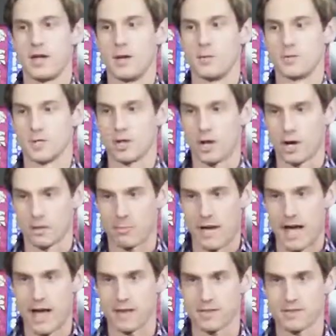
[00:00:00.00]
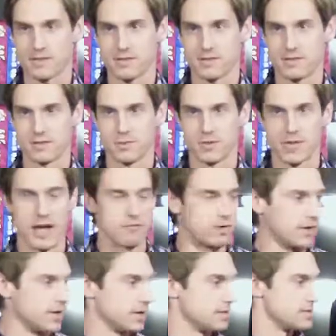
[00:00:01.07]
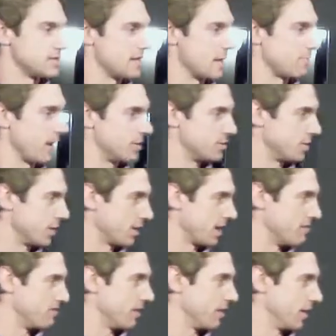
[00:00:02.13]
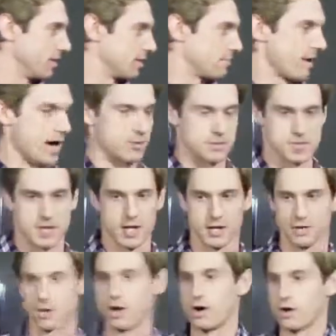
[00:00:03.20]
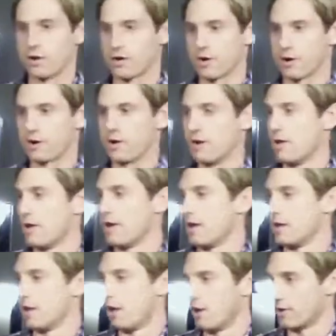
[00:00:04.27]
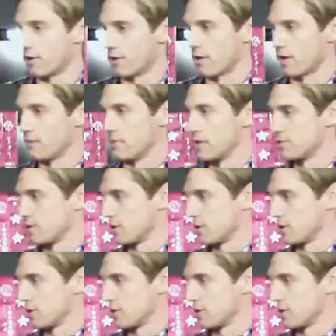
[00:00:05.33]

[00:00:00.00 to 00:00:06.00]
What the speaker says: It was a long path. With every step I took, I felt like the path was getting longer and longer, and